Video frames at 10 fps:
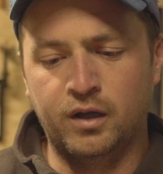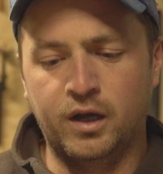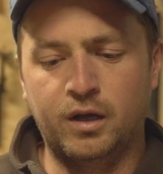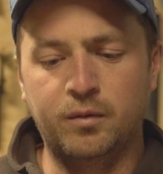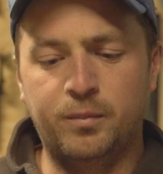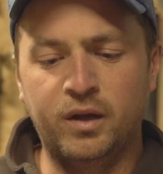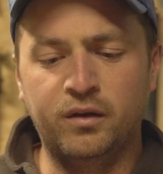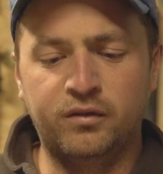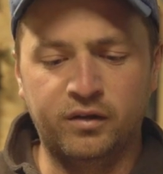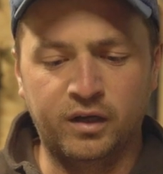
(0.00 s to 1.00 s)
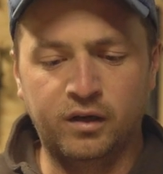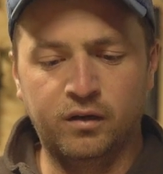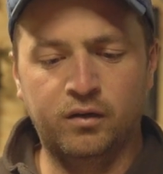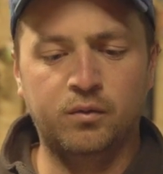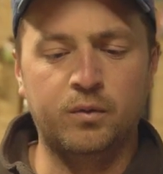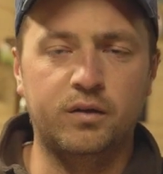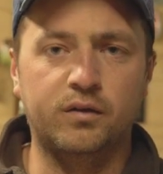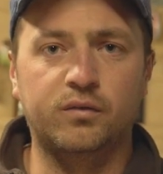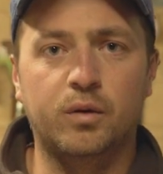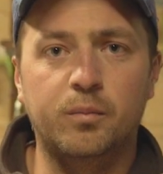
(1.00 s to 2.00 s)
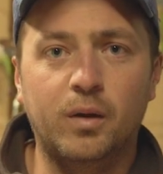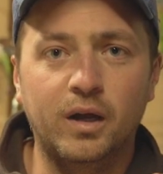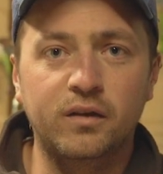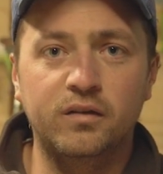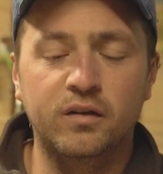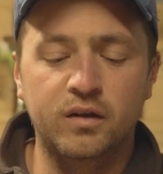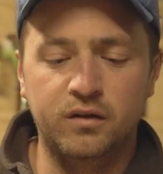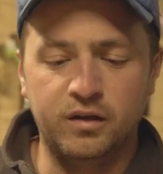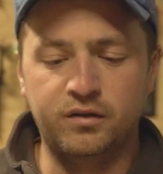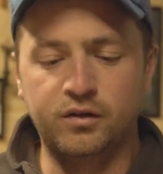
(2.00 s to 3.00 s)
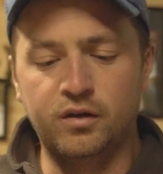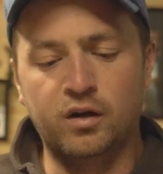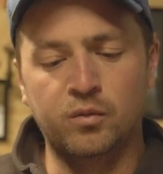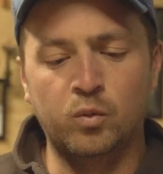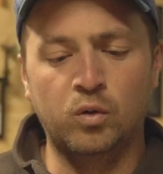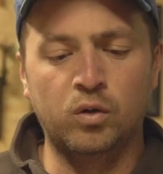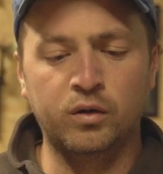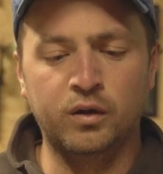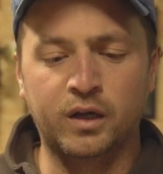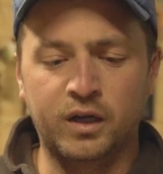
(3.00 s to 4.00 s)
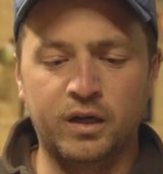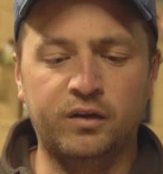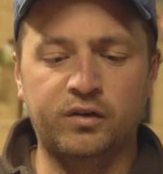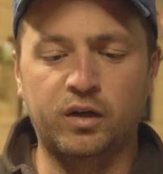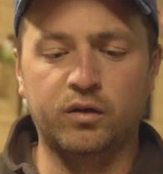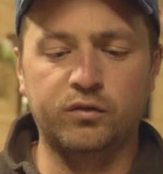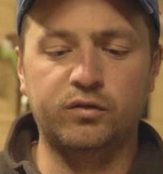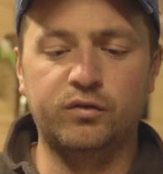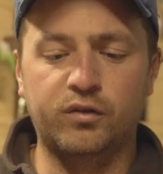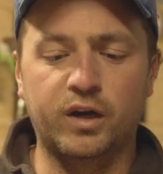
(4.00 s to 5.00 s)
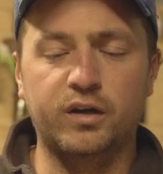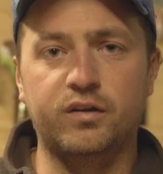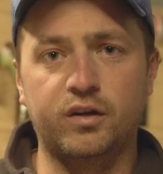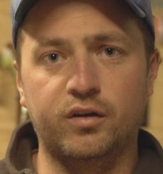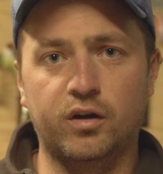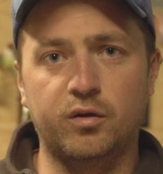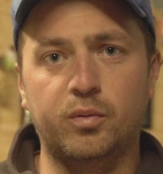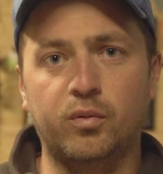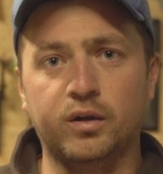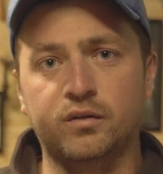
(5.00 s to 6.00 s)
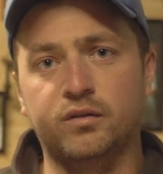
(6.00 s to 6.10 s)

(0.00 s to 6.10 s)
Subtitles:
The biggest thing with your swim baits is you don't want a connection going straight to your toe point.